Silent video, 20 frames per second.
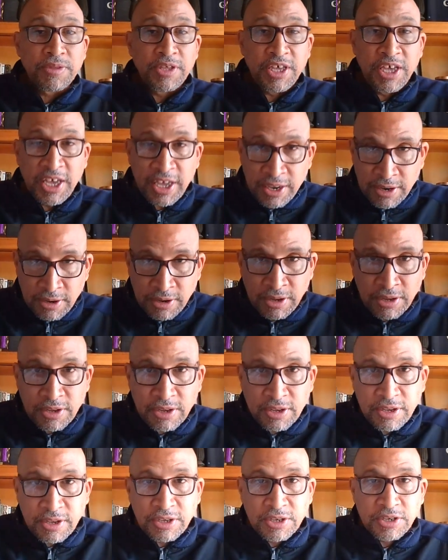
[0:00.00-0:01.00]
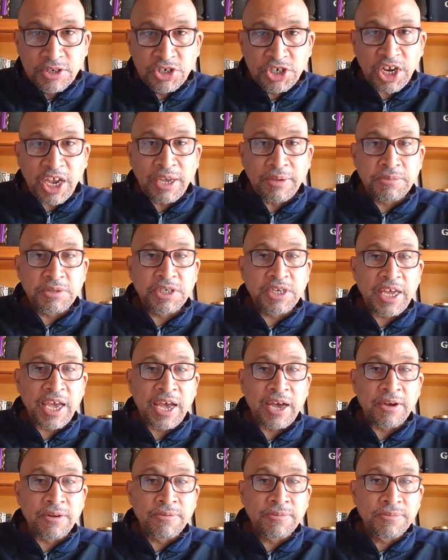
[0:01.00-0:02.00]
in
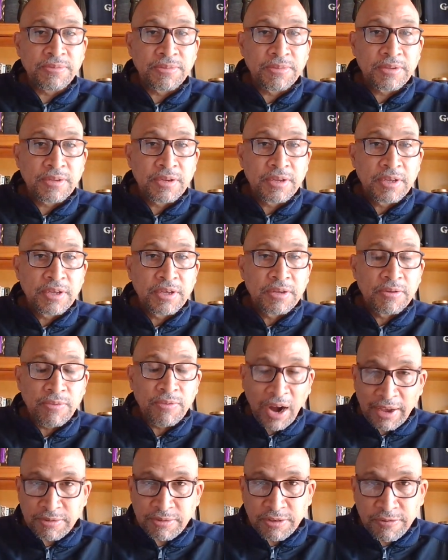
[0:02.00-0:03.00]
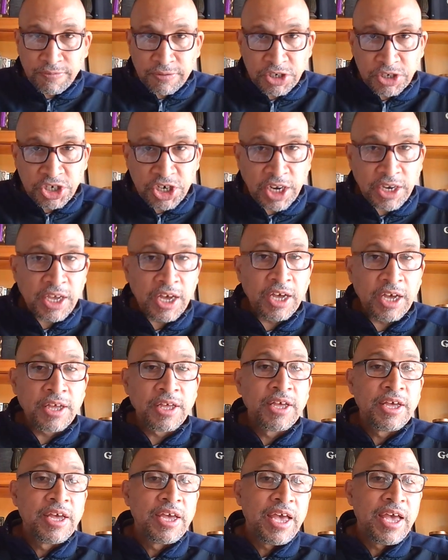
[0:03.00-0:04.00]
Jamestown, arrives in Virginia,
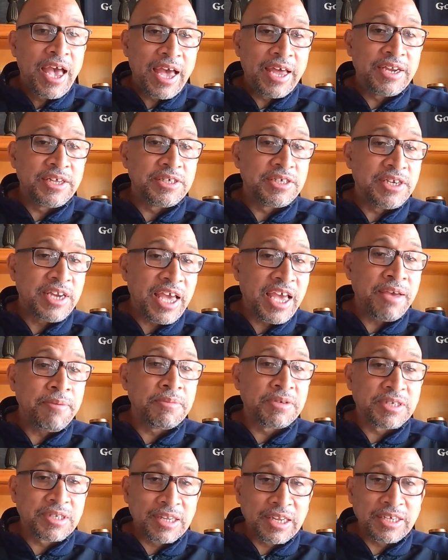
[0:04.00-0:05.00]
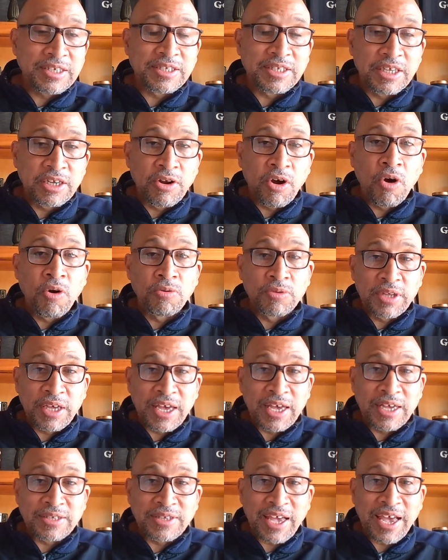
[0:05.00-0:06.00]
and his name is listed only
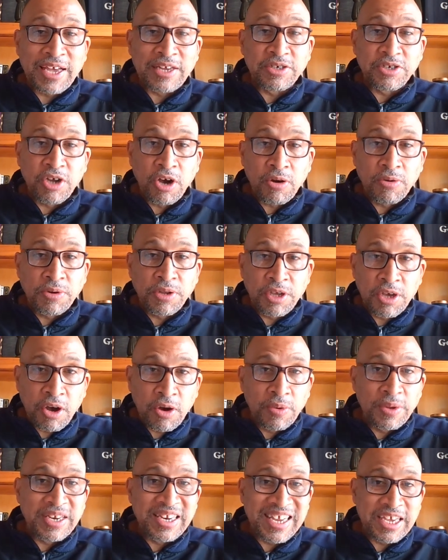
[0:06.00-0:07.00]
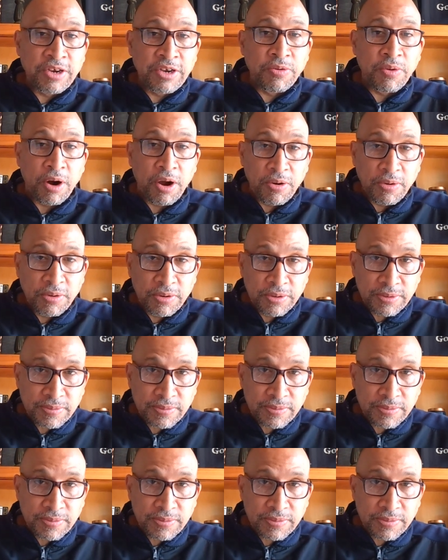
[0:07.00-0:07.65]
as Antonio a Negro.